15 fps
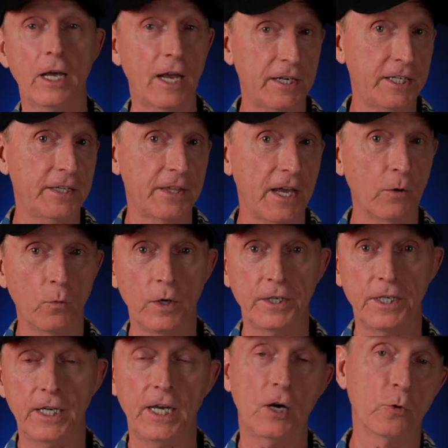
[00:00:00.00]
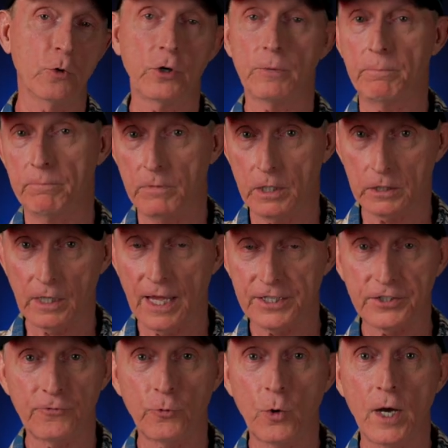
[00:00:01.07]
And I did that one day. I ordered a
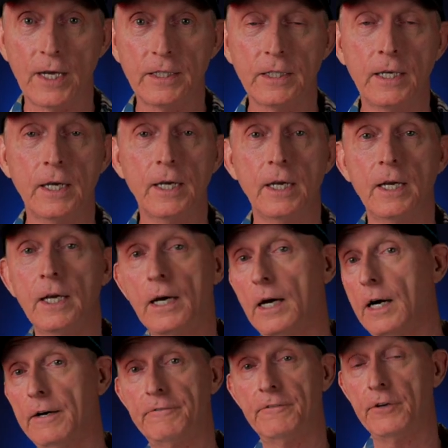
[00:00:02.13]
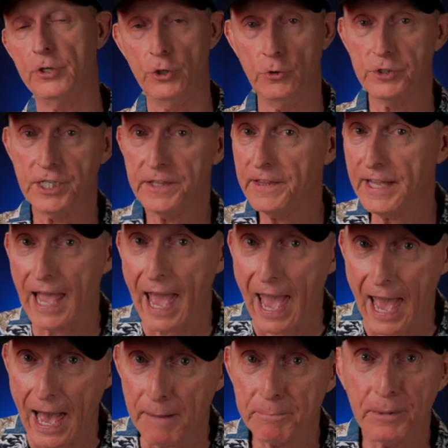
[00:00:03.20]
glass of wine using the
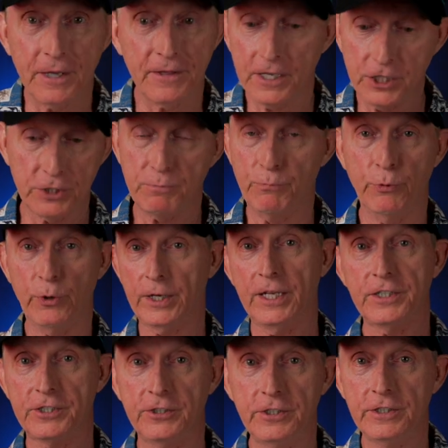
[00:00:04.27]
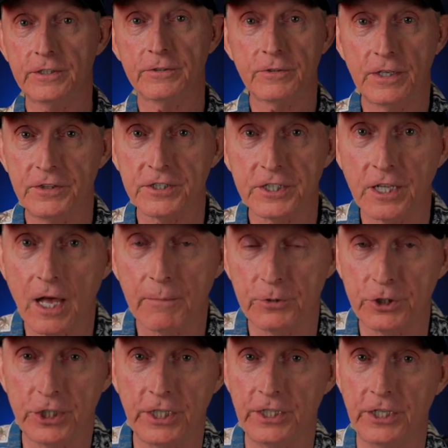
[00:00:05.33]
app, and they just bring it to you at the slot
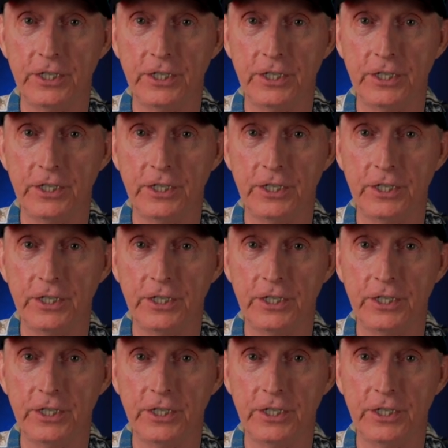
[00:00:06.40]
machine.